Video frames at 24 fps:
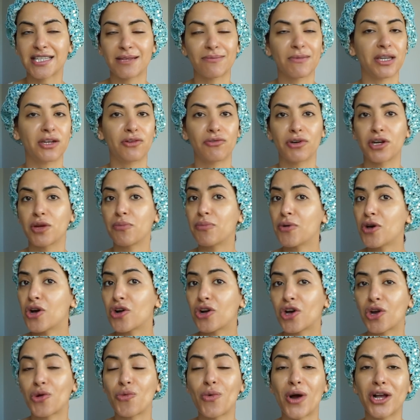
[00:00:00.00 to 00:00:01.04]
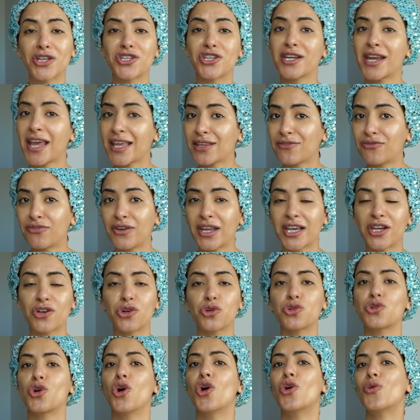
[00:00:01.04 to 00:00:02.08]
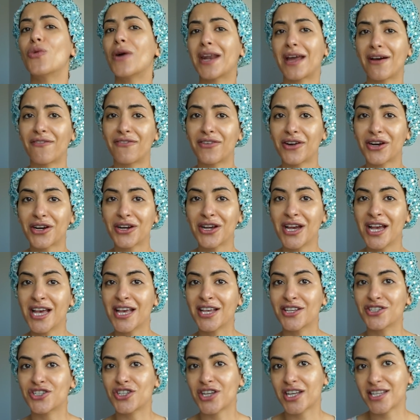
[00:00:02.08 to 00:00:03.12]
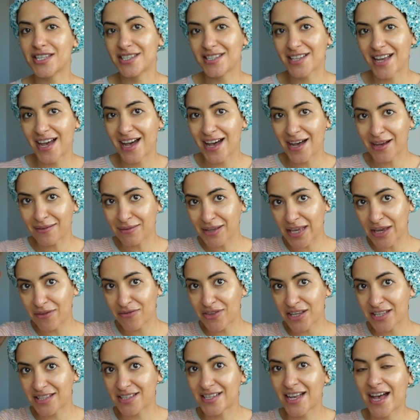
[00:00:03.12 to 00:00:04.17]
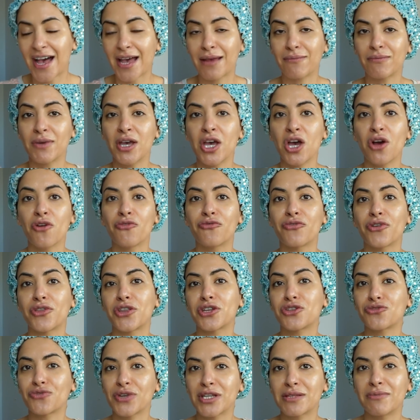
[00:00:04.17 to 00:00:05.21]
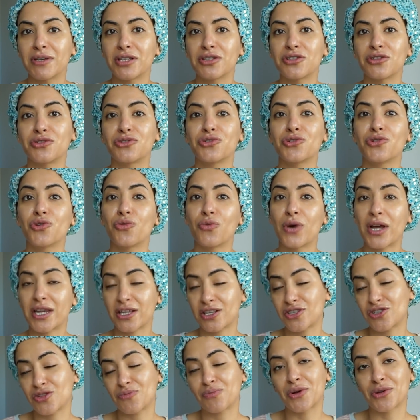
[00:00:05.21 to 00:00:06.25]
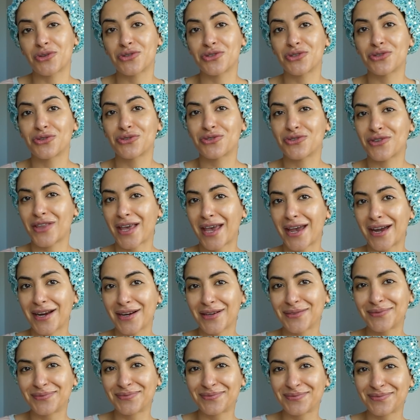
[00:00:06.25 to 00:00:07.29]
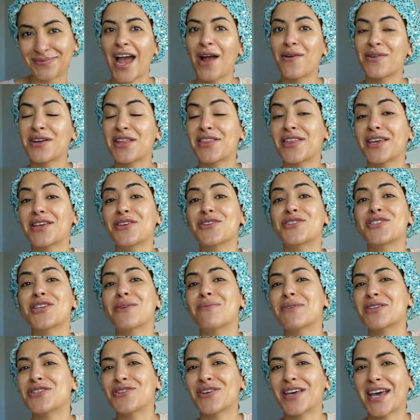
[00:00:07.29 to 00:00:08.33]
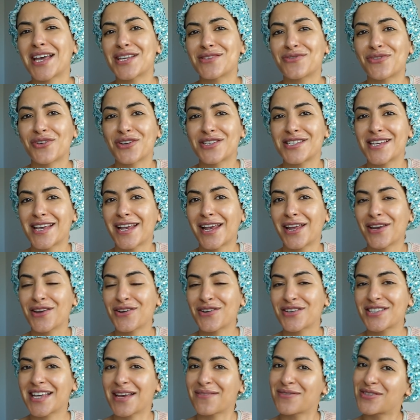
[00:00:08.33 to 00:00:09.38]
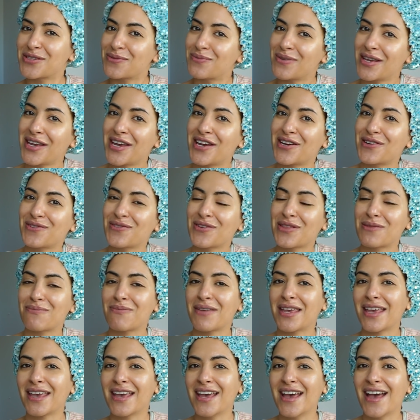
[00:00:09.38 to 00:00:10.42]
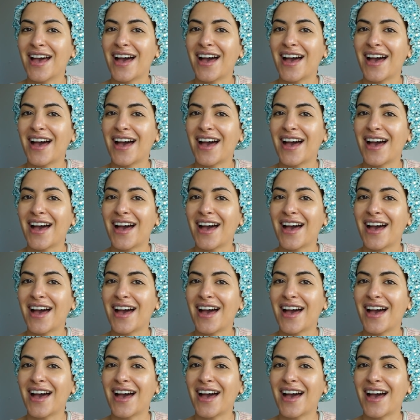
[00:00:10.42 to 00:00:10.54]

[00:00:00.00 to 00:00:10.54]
I'm gonna read a book or watch Netflix or whatever. Just give the time for the treatment to do what it's supposed to do to the hair. I want to thank you so much, you guys, for taking your time to be here with me.